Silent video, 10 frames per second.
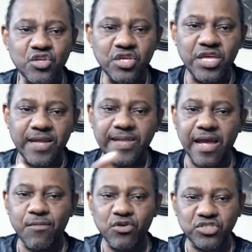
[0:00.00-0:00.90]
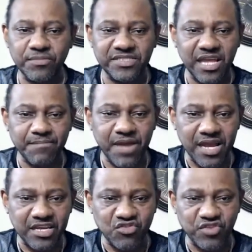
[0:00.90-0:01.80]
you talk about some stock
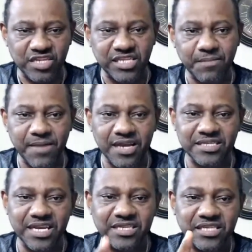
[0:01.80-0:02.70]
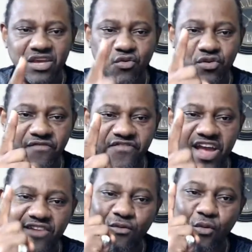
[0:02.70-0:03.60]
market, you're in a stock market, and you say you couldn't
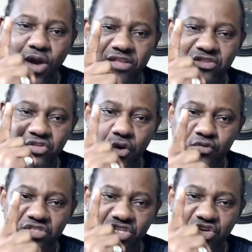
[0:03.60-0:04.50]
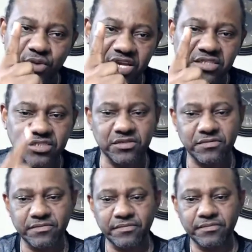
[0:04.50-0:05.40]
find 1,000 US.
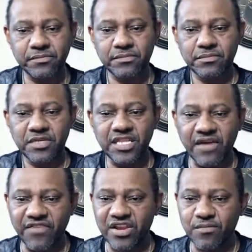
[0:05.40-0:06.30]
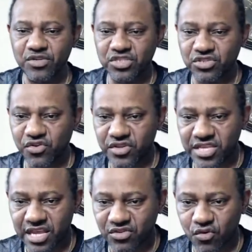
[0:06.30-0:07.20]
It had value must be
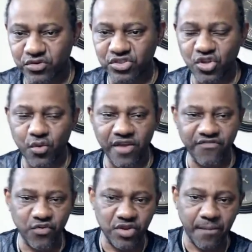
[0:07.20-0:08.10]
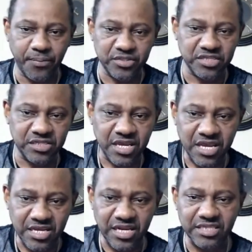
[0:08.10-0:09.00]
30,000 now if you could have put it
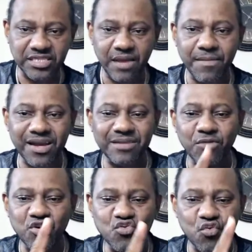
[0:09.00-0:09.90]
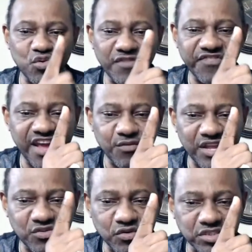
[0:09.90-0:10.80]
in the stock market, but you couldn't find
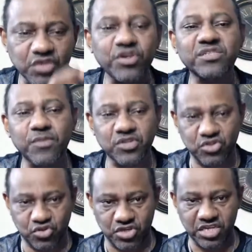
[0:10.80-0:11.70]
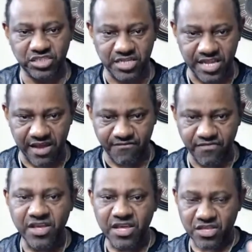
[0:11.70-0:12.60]
1,000 US. But yesterday,
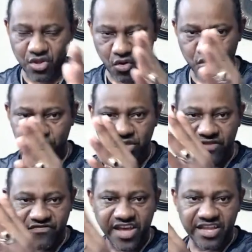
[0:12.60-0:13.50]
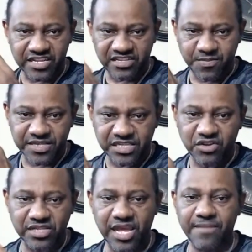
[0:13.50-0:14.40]
they also you're finding space
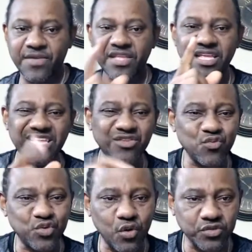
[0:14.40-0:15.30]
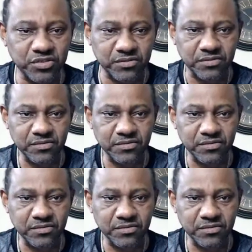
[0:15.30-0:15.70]
and time. That are 2,000.